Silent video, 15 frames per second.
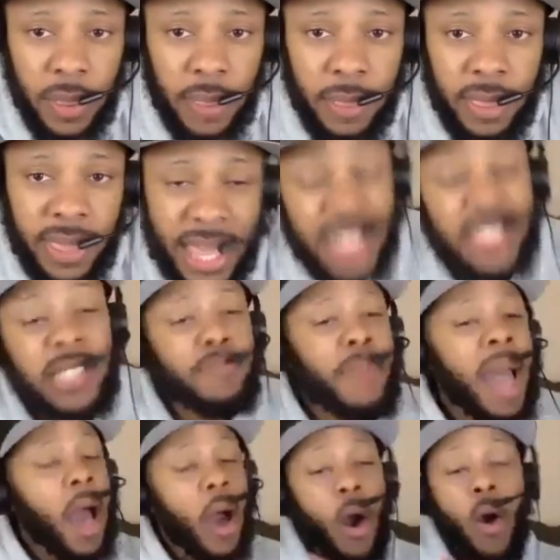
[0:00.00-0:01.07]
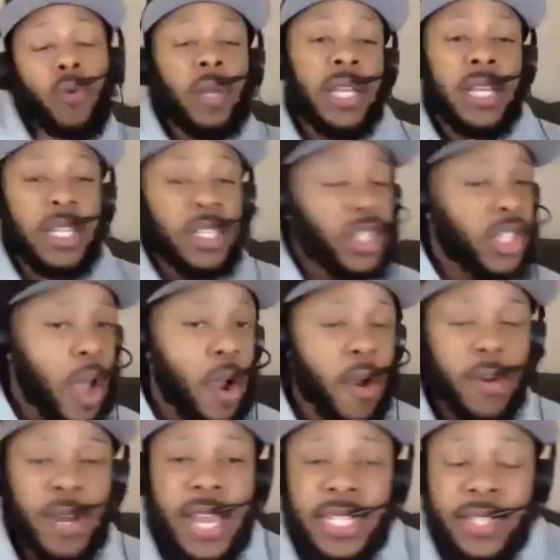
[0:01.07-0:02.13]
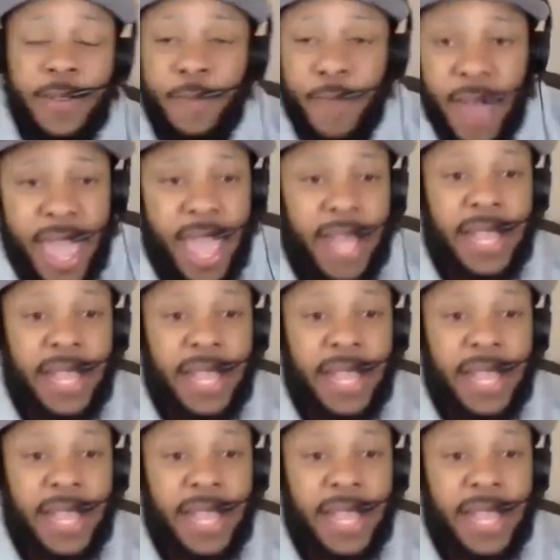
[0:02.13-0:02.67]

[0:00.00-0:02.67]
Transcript: That's my only concern as a fan.